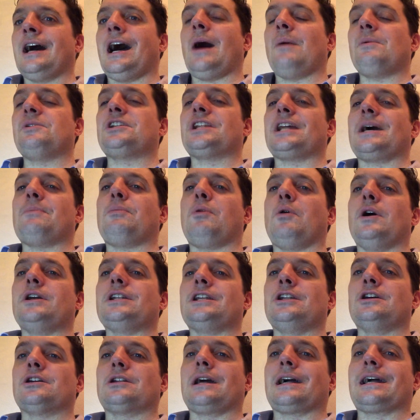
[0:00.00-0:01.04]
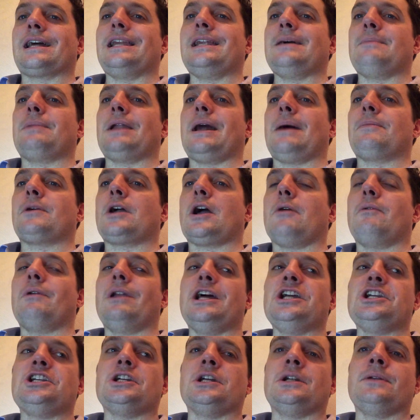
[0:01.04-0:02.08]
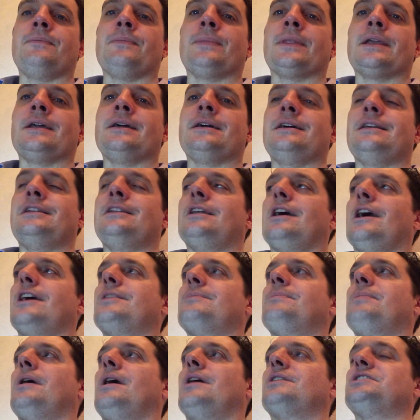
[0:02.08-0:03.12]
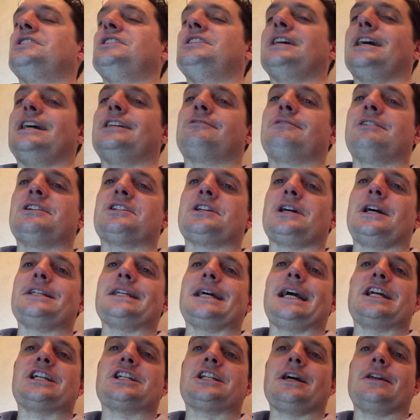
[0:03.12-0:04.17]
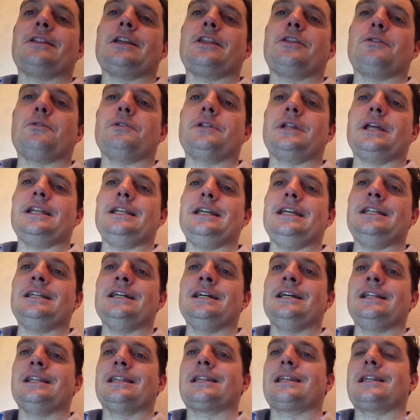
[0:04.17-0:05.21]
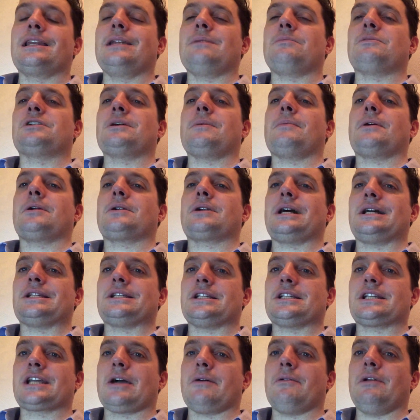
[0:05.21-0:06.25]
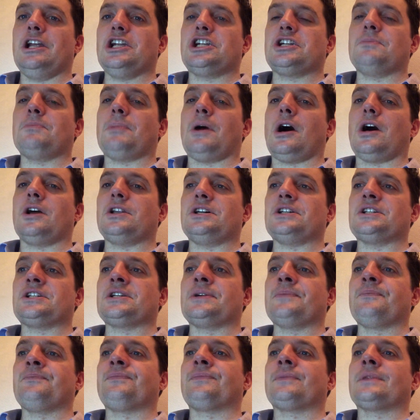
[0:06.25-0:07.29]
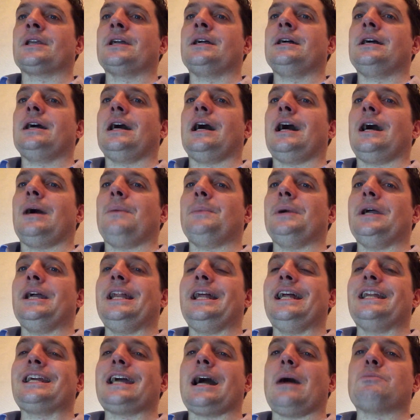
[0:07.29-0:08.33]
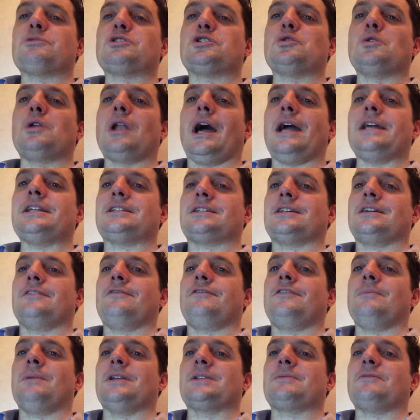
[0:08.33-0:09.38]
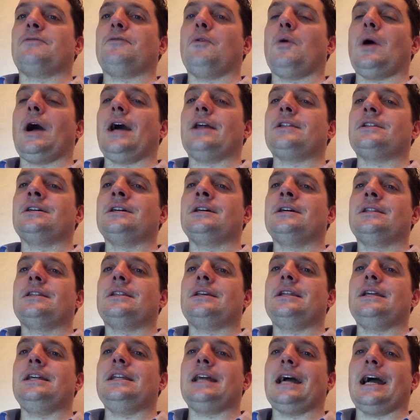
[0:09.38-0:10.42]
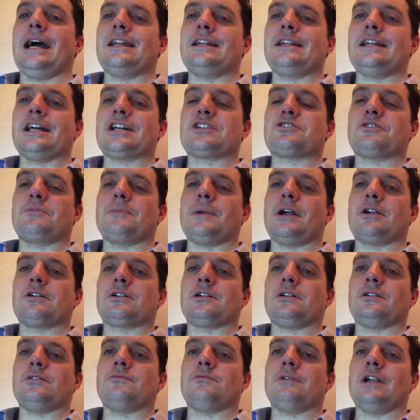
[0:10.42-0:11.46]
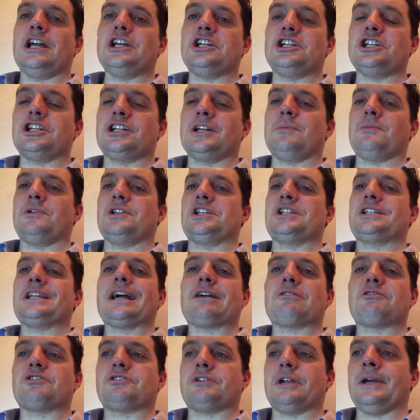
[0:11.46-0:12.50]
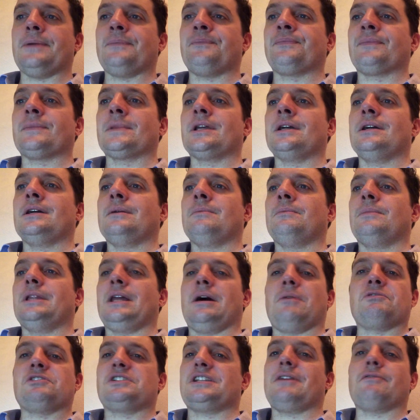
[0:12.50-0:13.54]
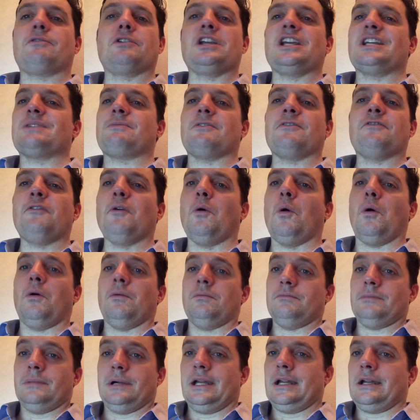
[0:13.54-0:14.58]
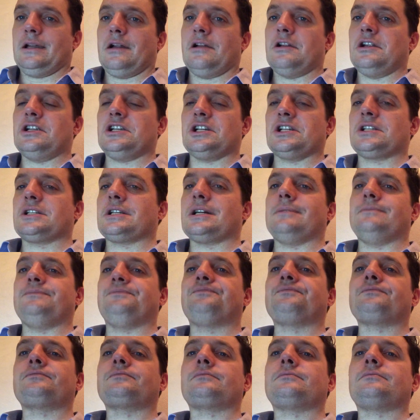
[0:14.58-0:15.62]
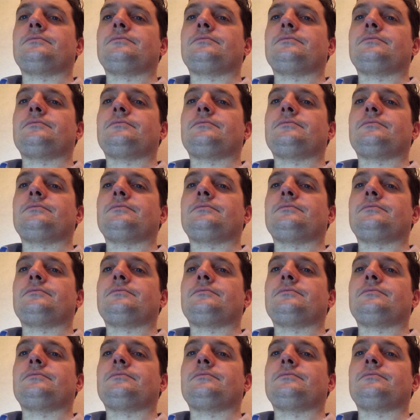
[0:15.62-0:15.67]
Up until that point, it looked like a Lib Lab coalition. Neither party dared criticise Ashdown. They thought they need the Liberal Democrats as coalition partners um, it had come to light a few months beforehand that he'd had an extramarital relationship with his secretary, but that was several years before and had only just um,